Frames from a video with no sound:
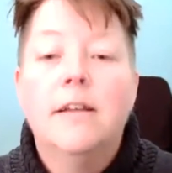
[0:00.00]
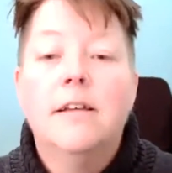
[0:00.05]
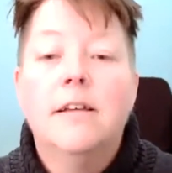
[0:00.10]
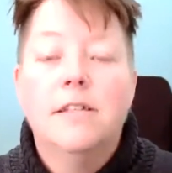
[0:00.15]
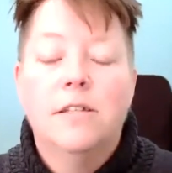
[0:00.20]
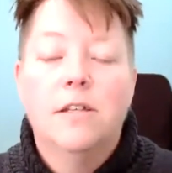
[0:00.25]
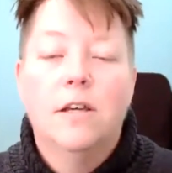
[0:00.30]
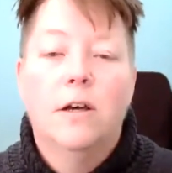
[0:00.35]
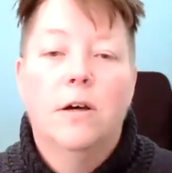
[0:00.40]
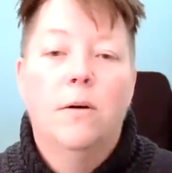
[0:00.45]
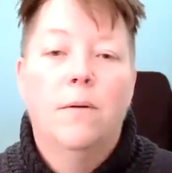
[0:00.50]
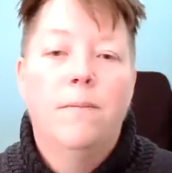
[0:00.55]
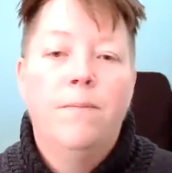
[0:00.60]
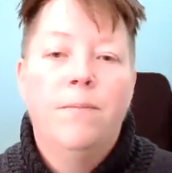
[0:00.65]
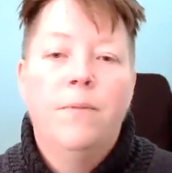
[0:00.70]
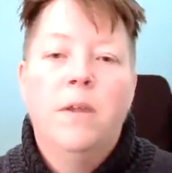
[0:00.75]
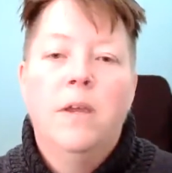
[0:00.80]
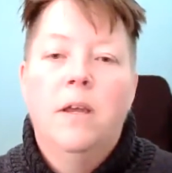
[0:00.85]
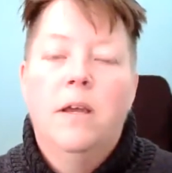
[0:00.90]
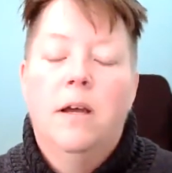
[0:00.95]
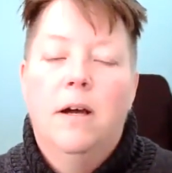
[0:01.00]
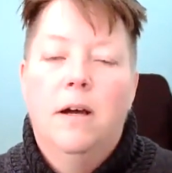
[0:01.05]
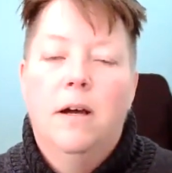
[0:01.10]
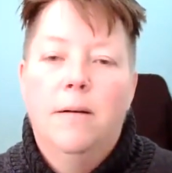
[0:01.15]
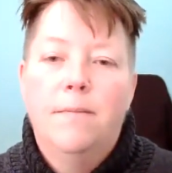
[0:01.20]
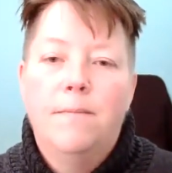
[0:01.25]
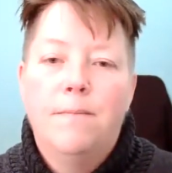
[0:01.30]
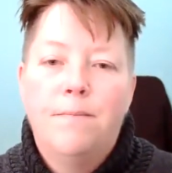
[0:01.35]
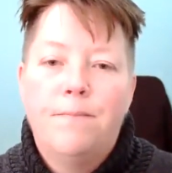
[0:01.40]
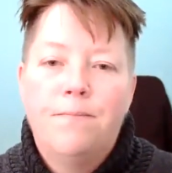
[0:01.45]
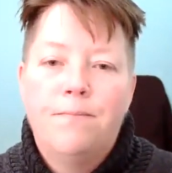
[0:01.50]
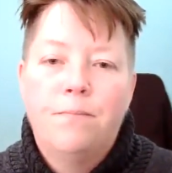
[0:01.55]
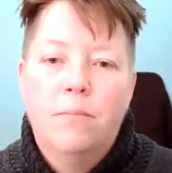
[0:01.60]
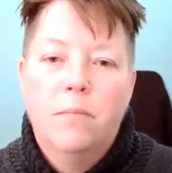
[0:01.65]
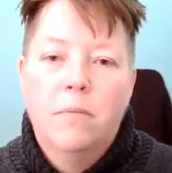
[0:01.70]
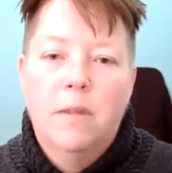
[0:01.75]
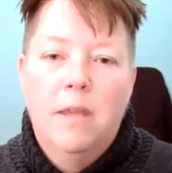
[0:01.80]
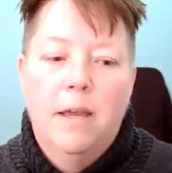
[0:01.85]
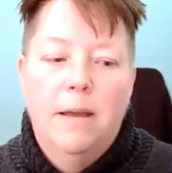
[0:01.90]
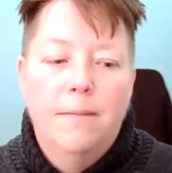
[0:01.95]
So
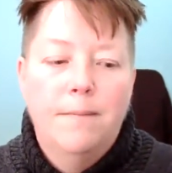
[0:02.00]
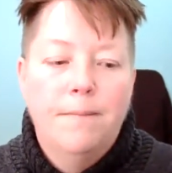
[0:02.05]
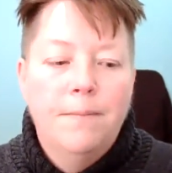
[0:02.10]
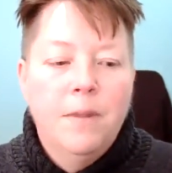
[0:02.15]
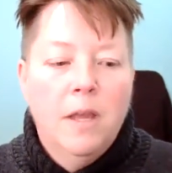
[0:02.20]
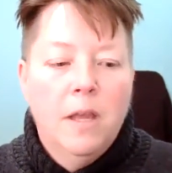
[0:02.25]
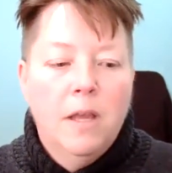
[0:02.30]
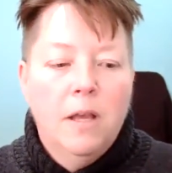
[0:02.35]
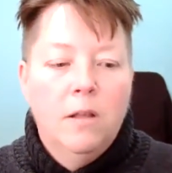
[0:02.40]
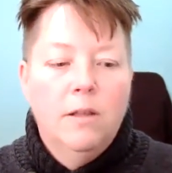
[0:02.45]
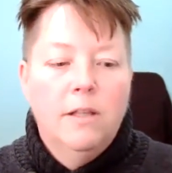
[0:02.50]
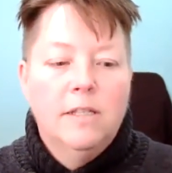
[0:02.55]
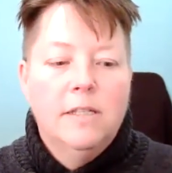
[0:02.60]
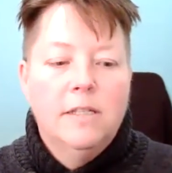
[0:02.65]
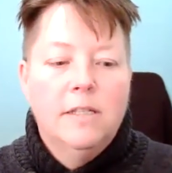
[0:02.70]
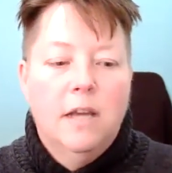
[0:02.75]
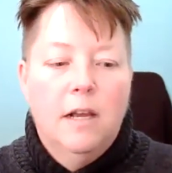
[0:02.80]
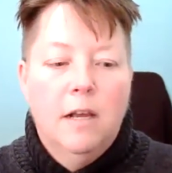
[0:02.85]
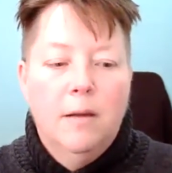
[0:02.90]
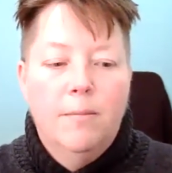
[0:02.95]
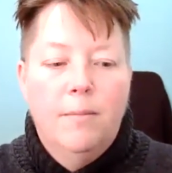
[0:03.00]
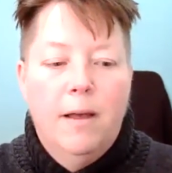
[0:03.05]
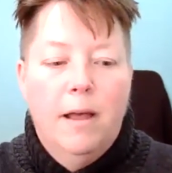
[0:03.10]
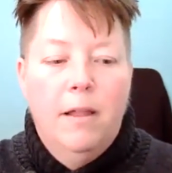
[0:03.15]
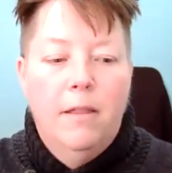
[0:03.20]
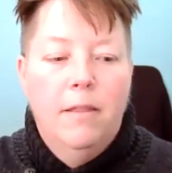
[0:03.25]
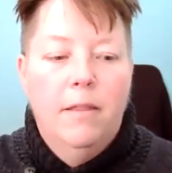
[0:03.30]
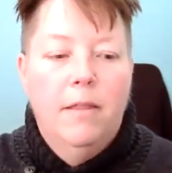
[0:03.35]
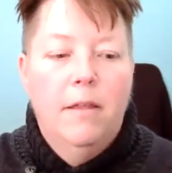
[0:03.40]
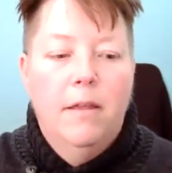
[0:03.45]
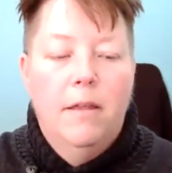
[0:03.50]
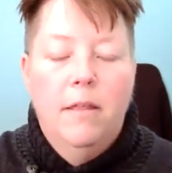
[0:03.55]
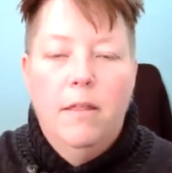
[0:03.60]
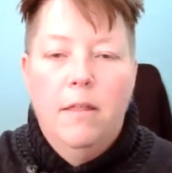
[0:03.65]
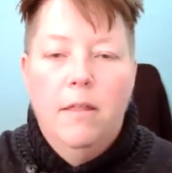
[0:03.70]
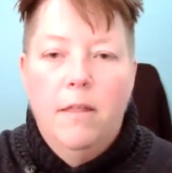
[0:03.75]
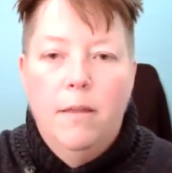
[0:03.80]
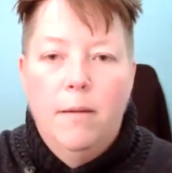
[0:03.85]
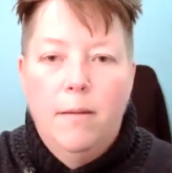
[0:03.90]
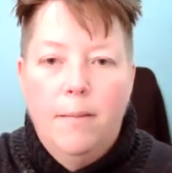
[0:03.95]
yeah, let's talk about
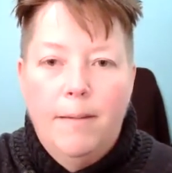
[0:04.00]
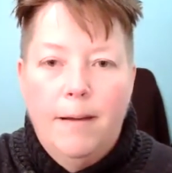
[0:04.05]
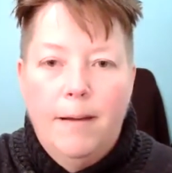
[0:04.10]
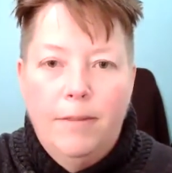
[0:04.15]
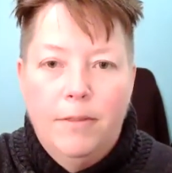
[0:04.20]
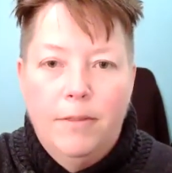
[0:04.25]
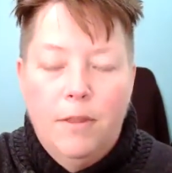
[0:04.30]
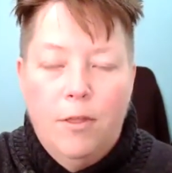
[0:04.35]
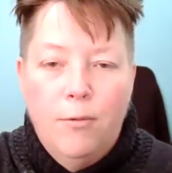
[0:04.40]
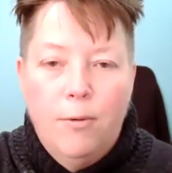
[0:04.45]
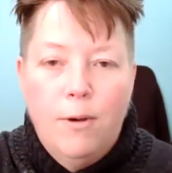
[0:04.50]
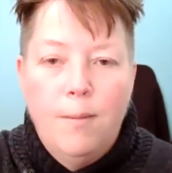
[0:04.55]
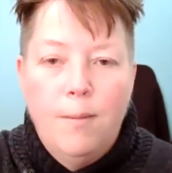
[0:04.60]
the 3